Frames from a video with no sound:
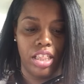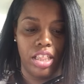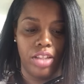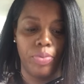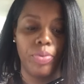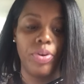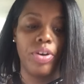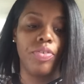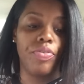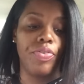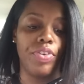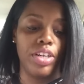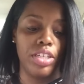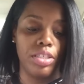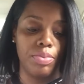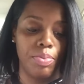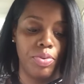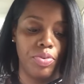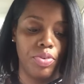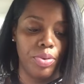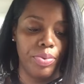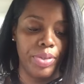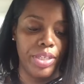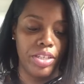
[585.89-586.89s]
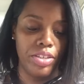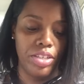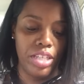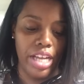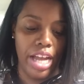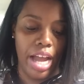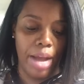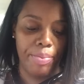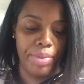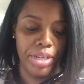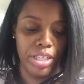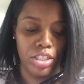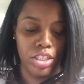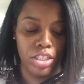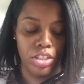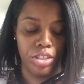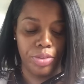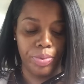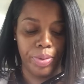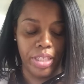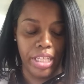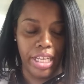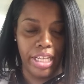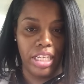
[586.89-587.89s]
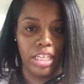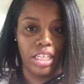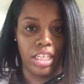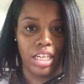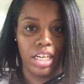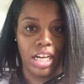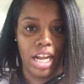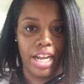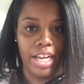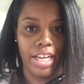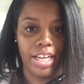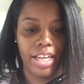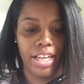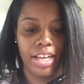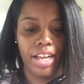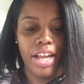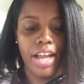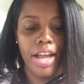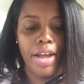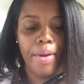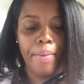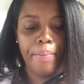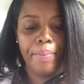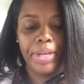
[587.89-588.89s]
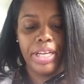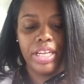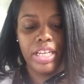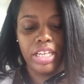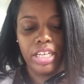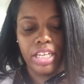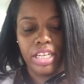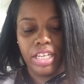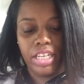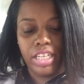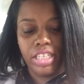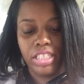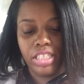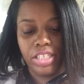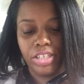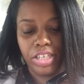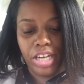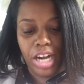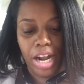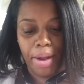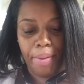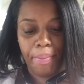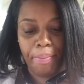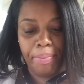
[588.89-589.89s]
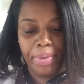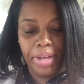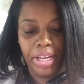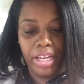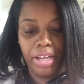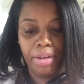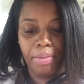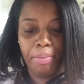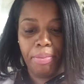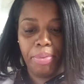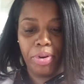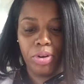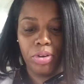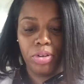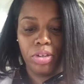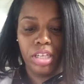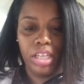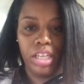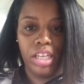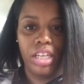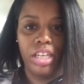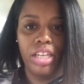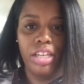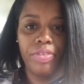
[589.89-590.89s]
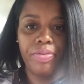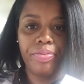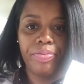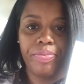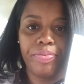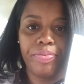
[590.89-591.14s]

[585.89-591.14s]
Well, first, before we do that, I'm going to show you what they look like, because they're not big and bulky.